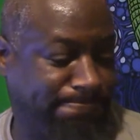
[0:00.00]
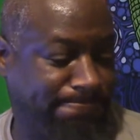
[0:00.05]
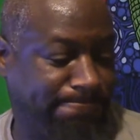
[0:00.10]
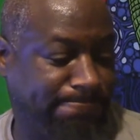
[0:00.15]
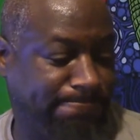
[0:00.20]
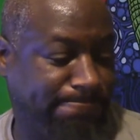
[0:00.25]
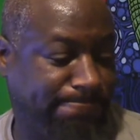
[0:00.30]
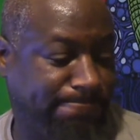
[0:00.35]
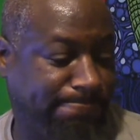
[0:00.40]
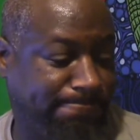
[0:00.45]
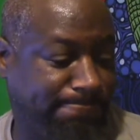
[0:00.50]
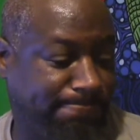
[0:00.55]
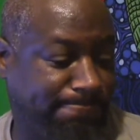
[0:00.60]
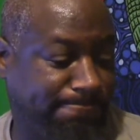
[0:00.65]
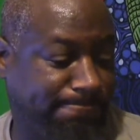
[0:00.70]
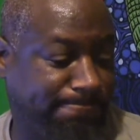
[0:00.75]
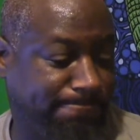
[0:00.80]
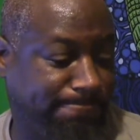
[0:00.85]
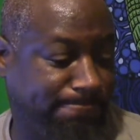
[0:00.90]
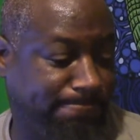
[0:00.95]

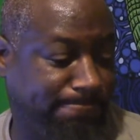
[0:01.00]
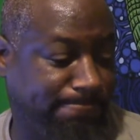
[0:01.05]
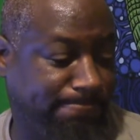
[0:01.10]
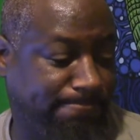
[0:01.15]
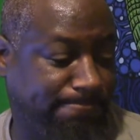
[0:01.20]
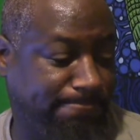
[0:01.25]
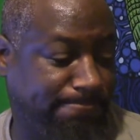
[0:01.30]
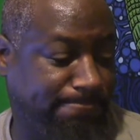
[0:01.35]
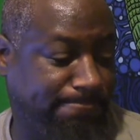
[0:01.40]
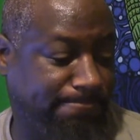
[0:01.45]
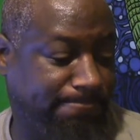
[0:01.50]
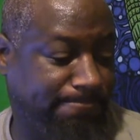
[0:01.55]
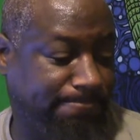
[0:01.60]
[no speech]